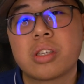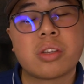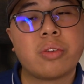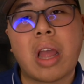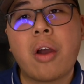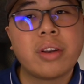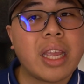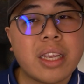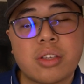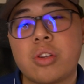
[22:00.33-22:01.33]
So
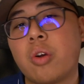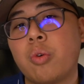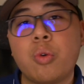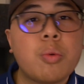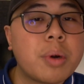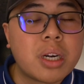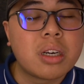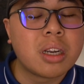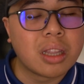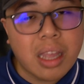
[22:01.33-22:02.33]
nowadays,
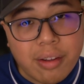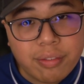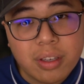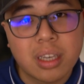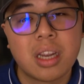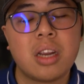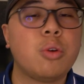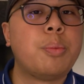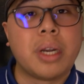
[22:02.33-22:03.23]
Uber, Lyft, Uber